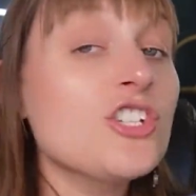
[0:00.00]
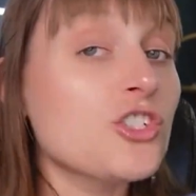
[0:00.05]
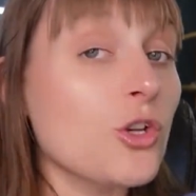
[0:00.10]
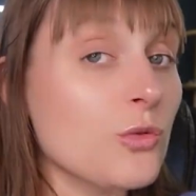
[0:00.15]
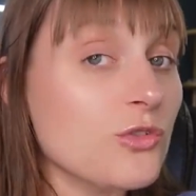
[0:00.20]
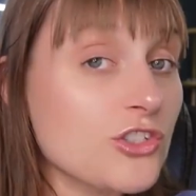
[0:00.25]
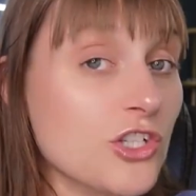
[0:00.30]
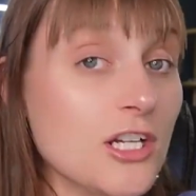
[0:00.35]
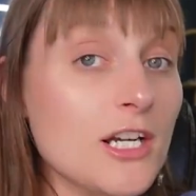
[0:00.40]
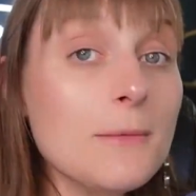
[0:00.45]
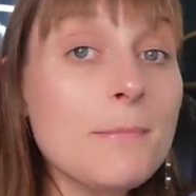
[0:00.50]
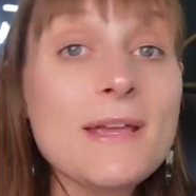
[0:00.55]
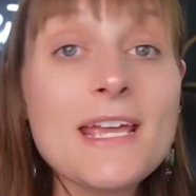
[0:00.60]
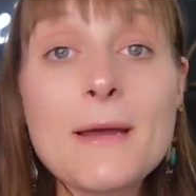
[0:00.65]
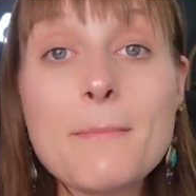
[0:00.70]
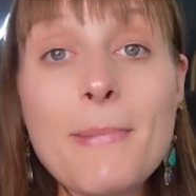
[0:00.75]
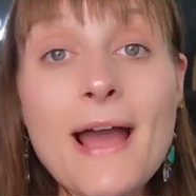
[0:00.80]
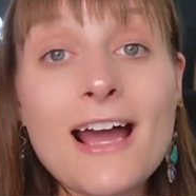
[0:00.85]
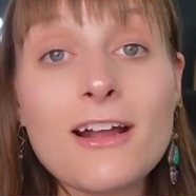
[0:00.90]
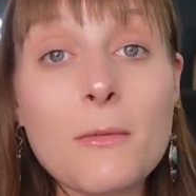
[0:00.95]
So it's going to be
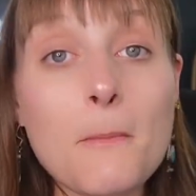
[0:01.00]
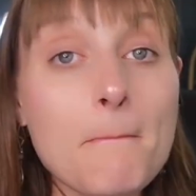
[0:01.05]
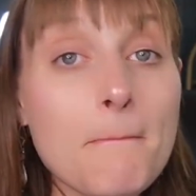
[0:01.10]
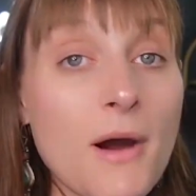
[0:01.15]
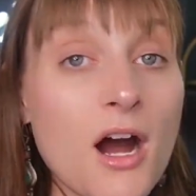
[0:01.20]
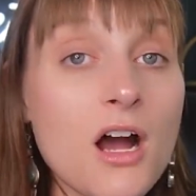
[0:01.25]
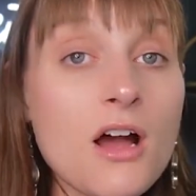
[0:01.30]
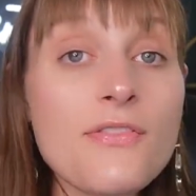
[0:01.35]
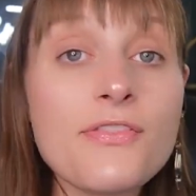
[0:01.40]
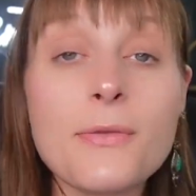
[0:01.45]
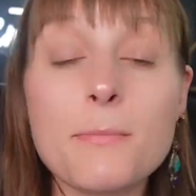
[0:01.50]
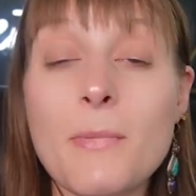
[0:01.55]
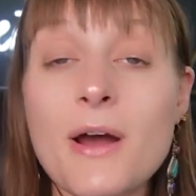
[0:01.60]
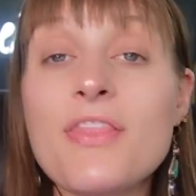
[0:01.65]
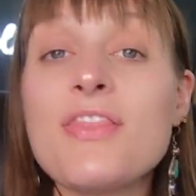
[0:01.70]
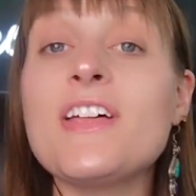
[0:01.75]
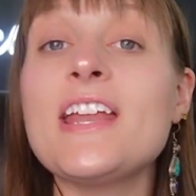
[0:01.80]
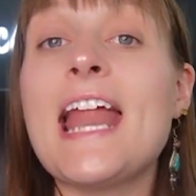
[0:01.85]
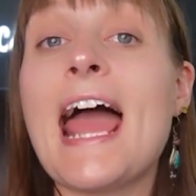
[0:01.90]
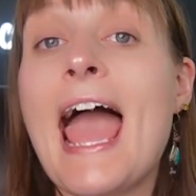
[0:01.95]
about a
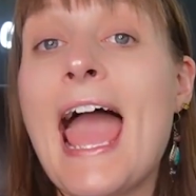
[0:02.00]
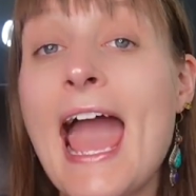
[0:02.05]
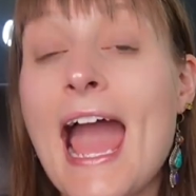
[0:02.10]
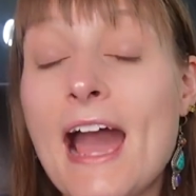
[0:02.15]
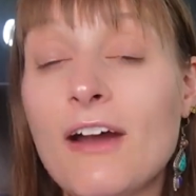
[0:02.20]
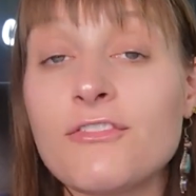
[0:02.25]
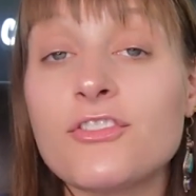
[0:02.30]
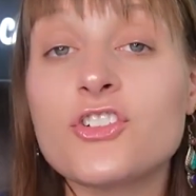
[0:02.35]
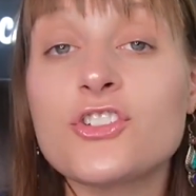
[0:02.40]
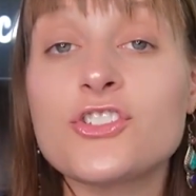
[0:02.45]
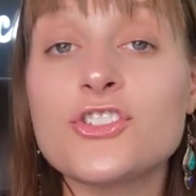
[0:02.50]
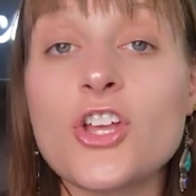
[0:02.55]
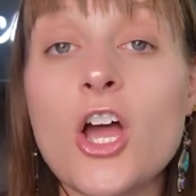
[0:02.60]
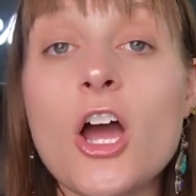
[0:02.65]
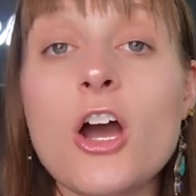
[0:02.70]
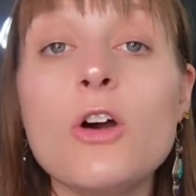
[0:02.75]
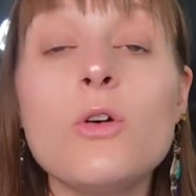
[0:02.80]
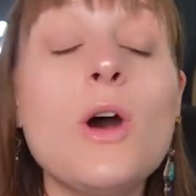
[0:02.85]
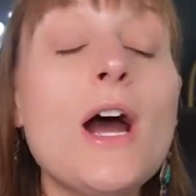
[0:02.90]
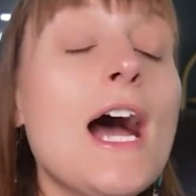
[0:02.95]
month and a half or
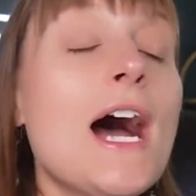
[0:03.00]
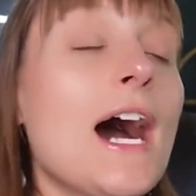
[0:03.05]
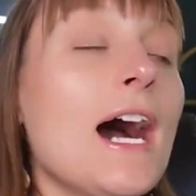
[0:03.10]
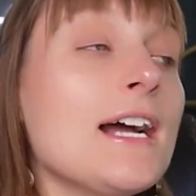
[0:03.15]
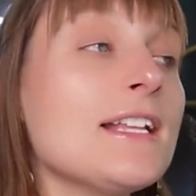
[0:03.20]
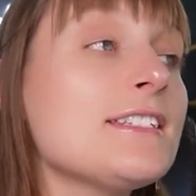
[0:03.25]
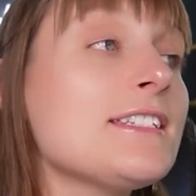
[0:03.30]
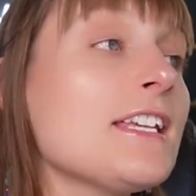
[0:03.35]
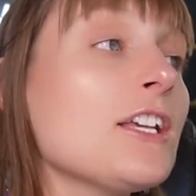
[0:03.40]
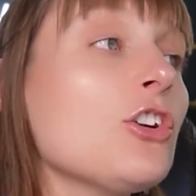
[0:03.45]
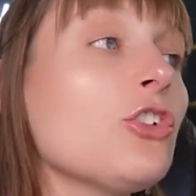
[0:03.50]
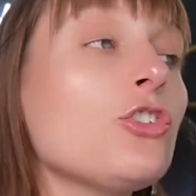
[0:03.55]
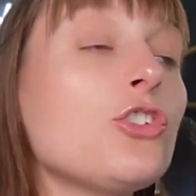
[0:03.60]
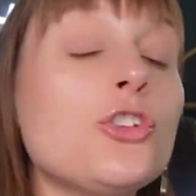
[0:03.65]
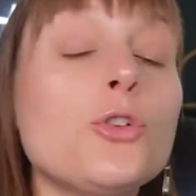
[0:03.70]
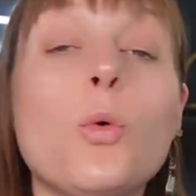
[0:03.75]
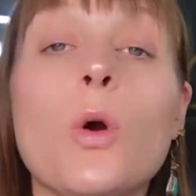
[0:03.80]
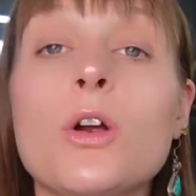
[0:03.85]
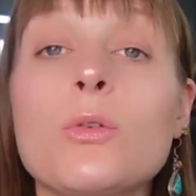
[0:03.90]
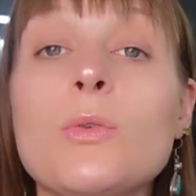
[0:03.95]
so until
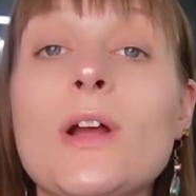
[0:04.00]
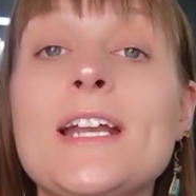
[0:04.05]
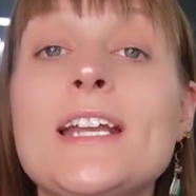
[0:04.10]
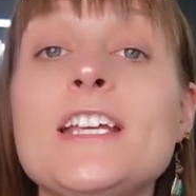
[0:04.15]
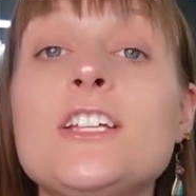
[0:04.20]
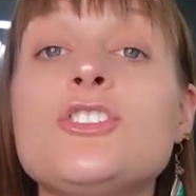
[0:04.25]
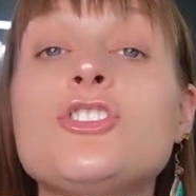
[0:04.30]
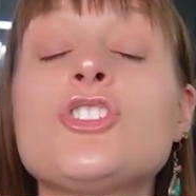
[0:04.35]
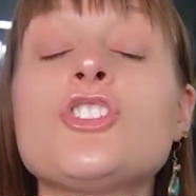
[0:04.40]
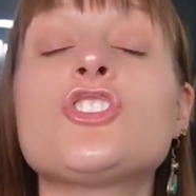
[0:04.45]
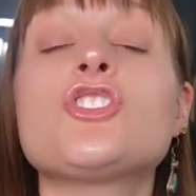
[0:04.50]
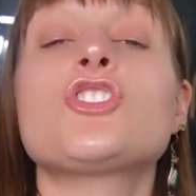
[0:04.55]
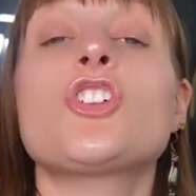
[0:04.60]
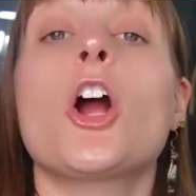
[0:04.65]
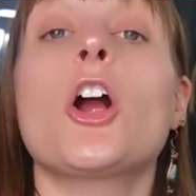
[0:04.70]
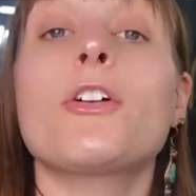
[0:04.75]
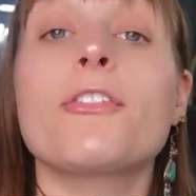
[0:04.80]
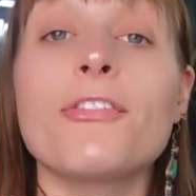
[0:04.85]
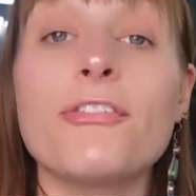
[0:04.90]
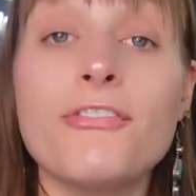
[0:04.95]
you are ready to
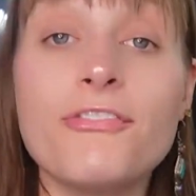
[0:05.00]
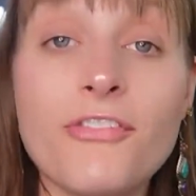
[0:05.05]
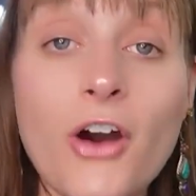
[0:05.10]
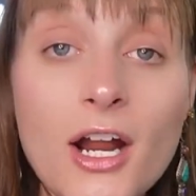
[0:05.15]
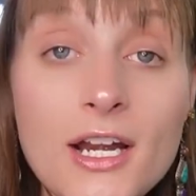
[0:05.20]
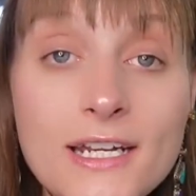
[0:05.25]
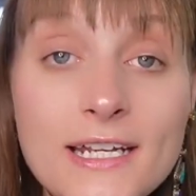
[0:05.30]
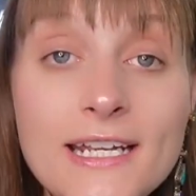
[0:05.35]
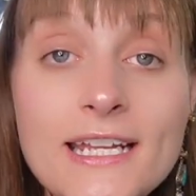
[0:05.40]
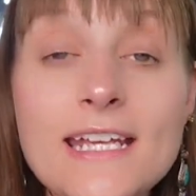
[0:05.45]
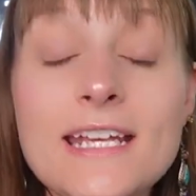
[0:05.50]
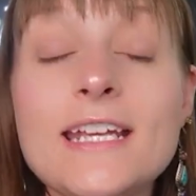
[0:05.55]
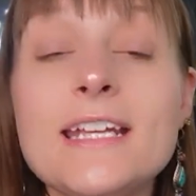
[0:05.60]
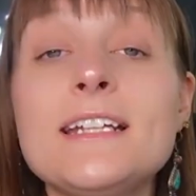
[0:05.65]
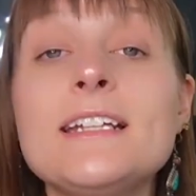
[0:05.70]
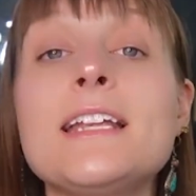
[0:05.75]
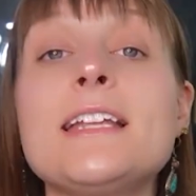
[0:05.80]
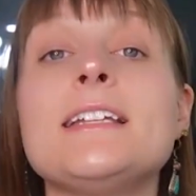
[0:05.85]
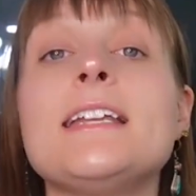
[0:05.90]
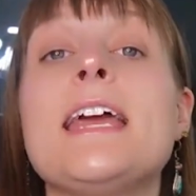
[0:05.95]
start
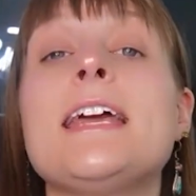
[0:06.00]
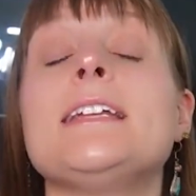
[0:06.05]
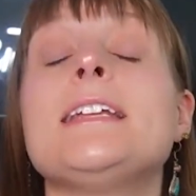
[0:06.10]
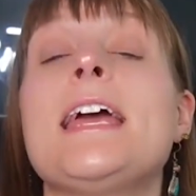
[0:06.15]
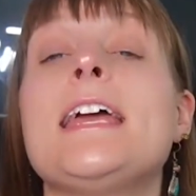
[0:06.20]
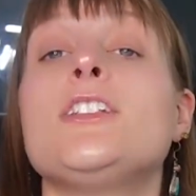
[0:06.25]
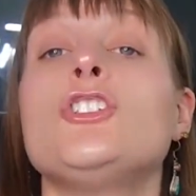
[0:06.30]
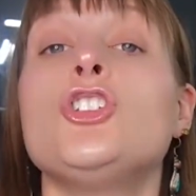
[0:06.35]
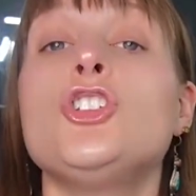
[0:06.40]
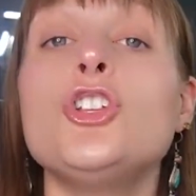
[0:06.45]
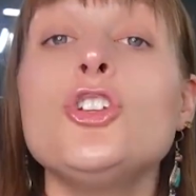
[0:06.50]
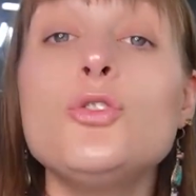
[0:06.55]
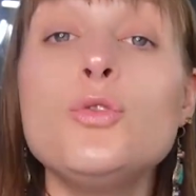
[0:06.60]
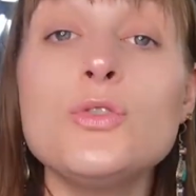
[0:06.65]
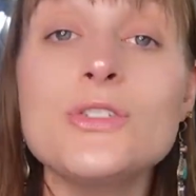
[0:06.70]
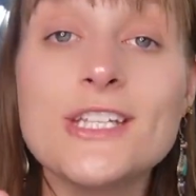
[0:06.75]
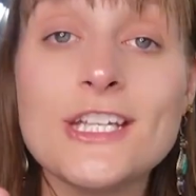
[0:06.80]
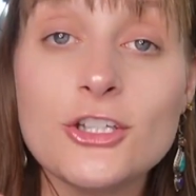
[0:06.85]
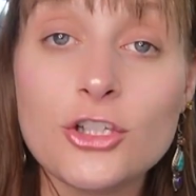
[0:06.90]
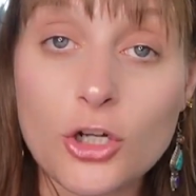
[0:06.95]
funding and
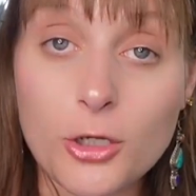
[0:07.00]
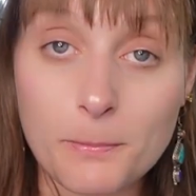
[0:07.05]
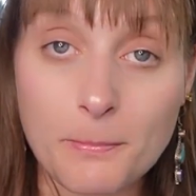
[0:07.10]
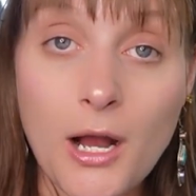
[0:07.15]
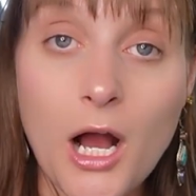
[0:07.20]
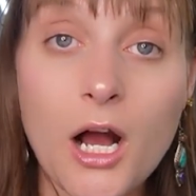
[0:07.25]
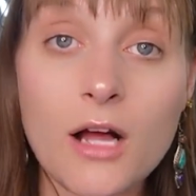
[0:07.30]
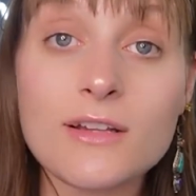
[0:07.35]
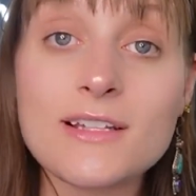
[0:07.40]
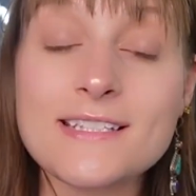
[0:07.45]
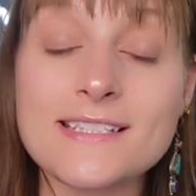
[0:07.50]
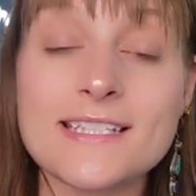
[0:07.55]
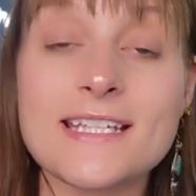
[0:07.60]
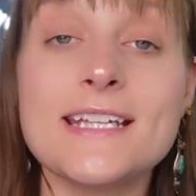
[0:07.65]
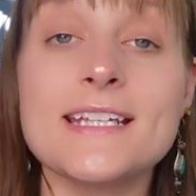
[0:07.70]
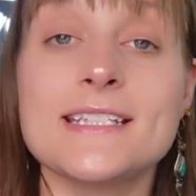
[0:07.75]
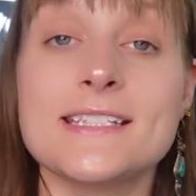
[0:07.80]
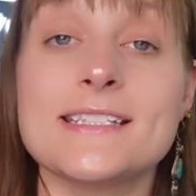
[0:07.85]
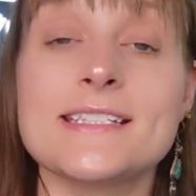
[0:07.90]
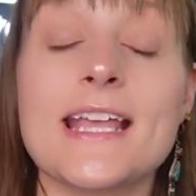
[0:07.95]
using your
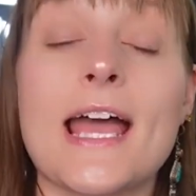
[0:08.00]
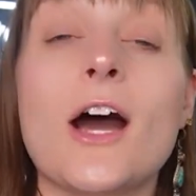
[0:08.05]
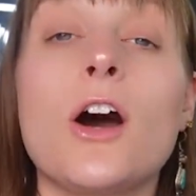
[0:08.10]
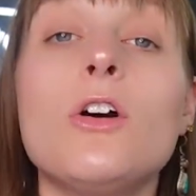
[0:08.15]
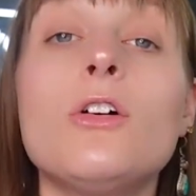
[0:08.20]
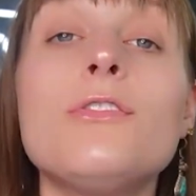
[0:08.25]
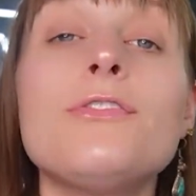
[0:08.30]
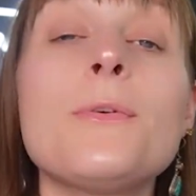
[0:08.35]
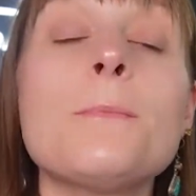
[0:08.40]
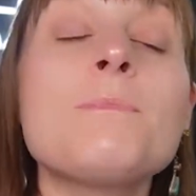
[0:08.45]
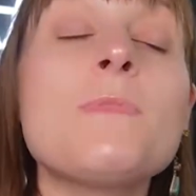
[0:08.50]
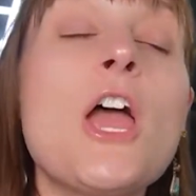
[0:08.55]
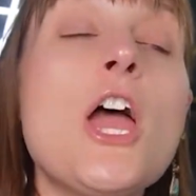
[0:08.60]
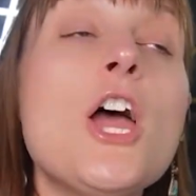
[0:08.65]
policy itself.